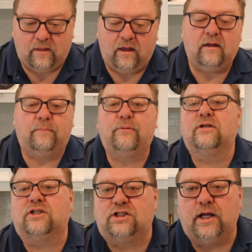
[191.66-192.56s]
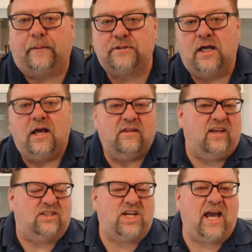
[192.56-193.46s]
the Princess ships, the
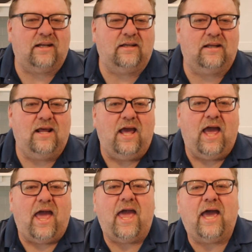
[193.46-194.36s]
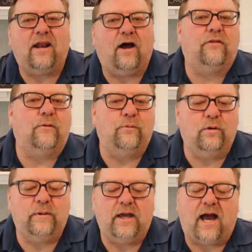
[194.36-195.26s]
Enchanted, and on the
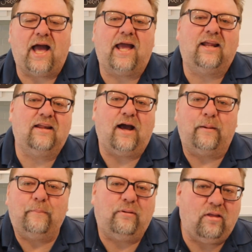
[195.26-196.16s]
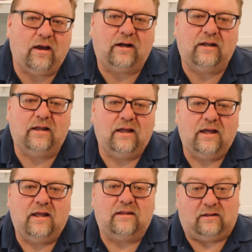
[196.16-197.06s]
Ruby, I unplugged
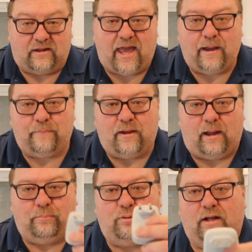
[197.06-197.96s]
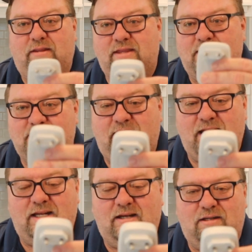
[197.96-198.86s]
the lamp. I plugged this
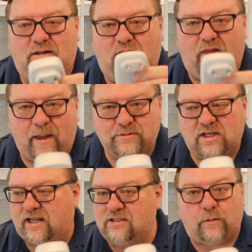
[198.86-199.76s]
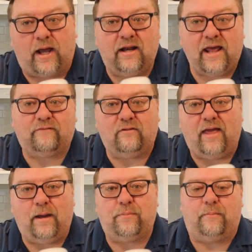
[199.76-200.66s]
into the lamp socket, so I didn't have a
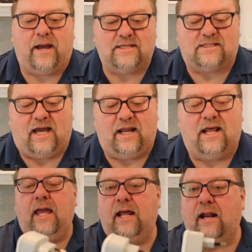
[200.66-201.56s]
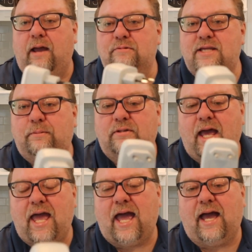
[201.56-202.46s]
lamp on my side, and I was able to
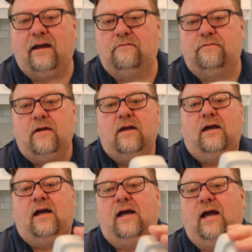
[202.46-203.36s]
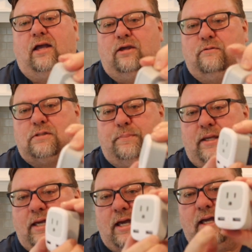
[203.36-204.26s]
have a
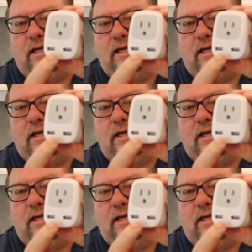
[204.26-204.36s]
USB